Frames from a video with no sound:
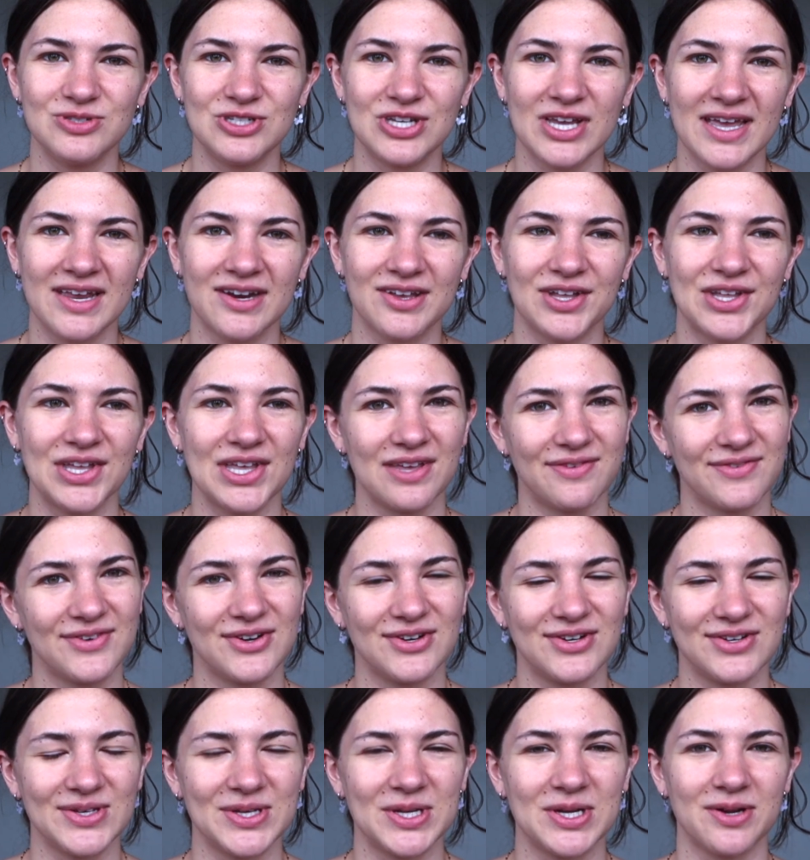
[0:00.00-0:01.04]
channel. If you're
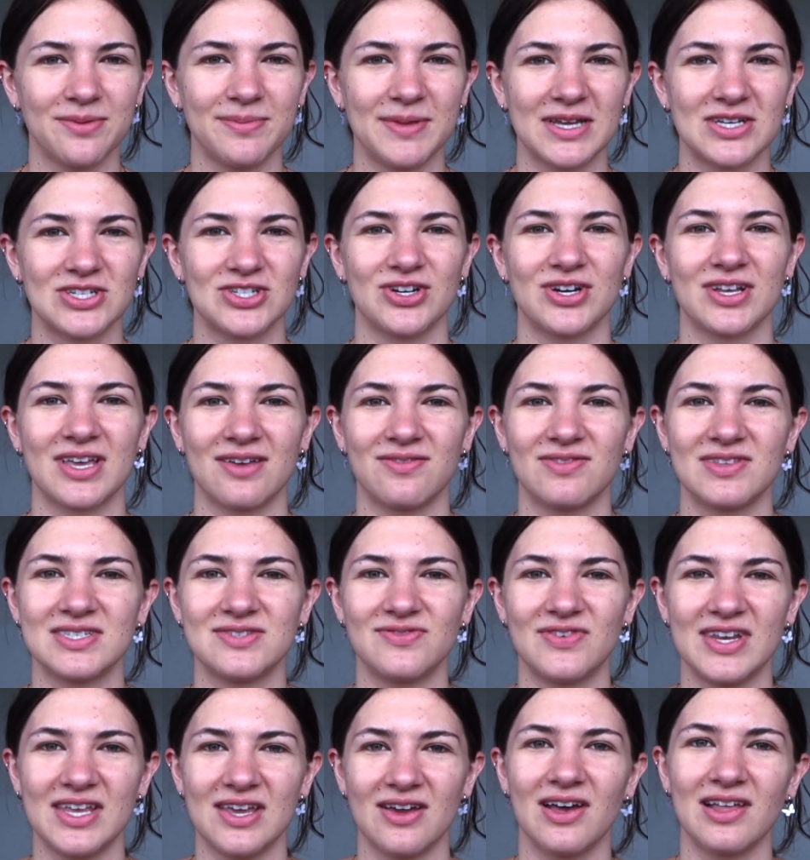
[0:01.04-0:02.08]
new here, make sure to give this
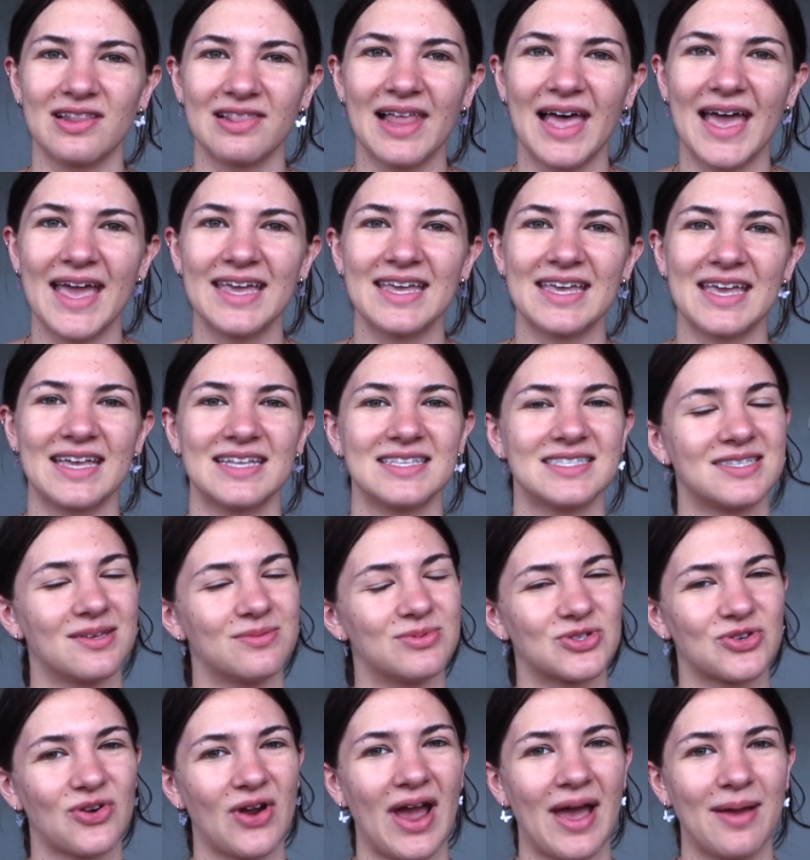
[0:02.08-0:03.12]
video a like and
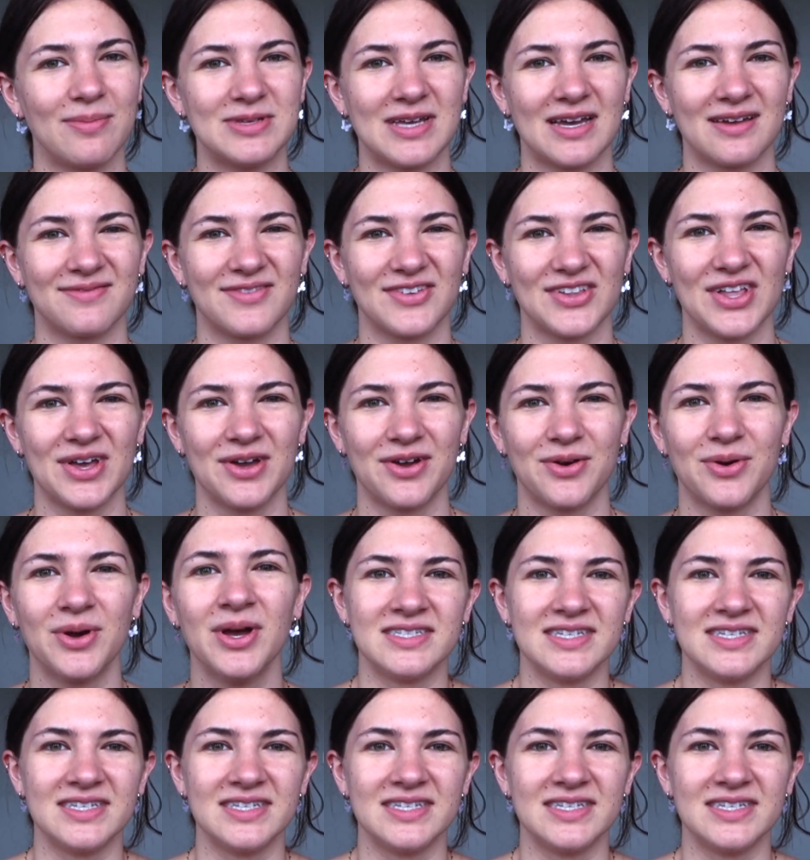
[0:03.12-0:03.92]
subscribe down below.